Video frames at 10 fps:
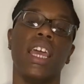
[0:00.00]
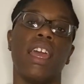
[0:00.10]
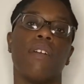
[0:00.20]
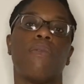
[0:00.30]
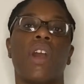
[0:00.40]

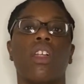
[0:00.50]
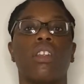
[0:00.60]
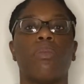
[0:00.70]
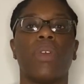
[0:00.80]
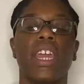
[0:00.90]
and
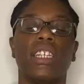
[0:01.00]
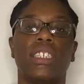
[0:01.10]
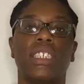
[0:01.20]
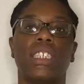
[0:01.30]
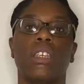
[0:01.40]
follow the page
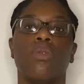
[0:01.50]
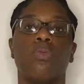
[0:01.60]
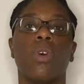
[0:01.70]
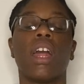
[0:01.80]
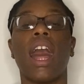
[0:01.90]
to see
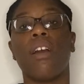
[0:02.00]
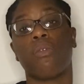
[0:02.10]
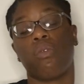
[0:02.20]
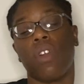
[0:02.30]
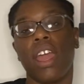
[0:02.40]
what
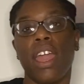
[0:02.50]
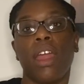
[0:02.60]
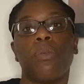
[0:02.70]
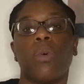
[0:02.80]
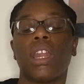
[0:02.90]
I've
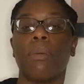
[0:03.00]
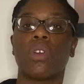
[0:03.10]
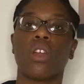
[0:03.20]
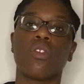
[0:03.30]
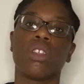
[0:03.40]
read, what I'm
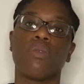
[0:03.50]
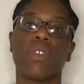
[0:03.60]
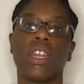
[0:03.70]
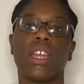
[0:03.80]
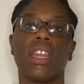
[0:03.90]
currently
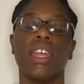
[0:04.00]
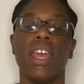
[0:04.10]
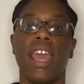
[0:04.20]
reading,